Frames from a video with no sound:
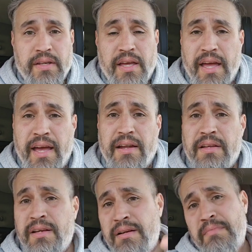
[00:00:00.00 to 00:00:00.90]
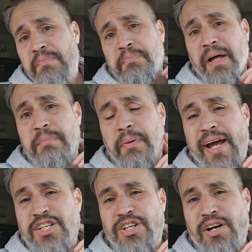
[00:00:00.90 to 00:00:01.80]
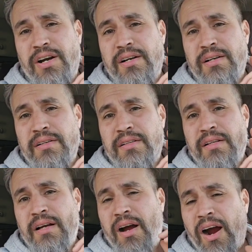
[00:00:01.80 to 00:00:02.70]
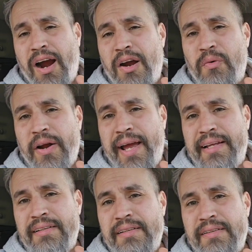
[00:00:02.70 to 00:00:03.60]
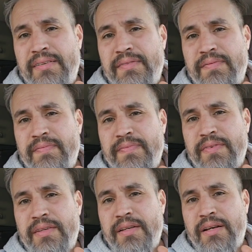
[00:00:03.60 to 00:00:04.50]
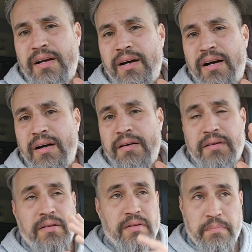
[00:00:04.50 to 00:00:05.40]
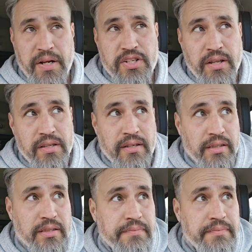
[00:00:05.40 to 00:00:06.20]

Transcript: And blood pressure, heart rate, a bunch of other things.